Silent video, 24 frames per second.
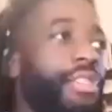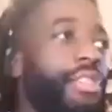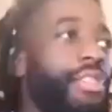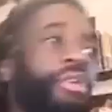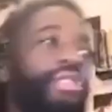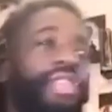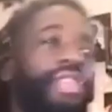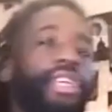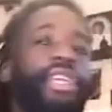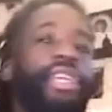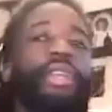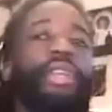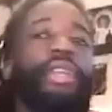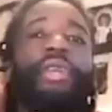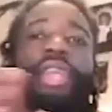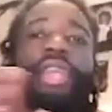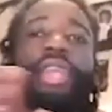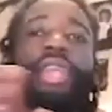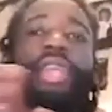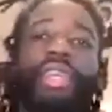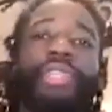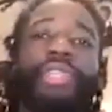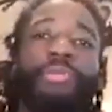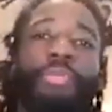I was thinking,
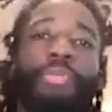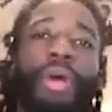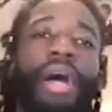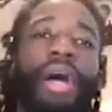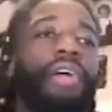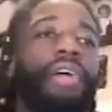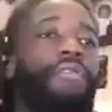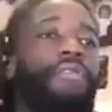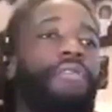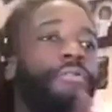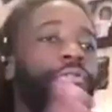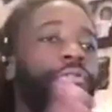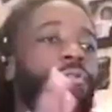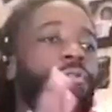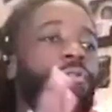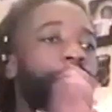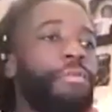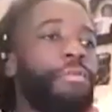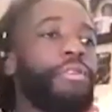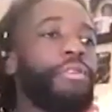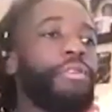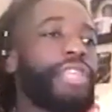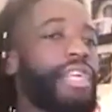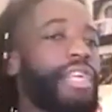okay, he's back full
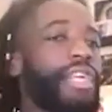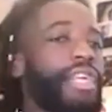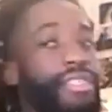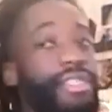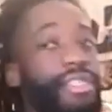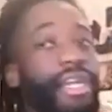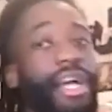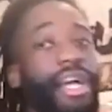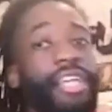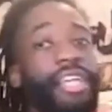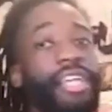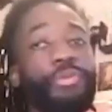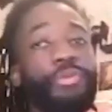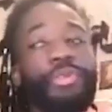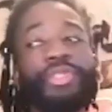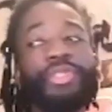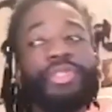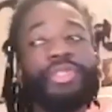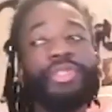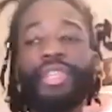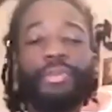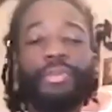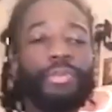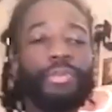force. Like, this is Ice
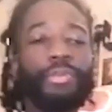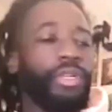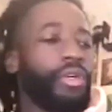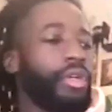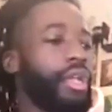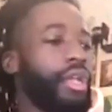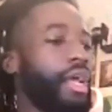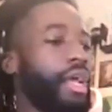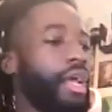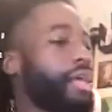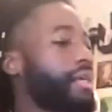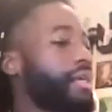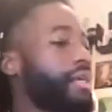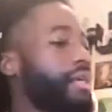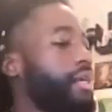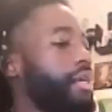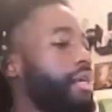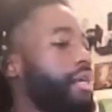Prince that's been on like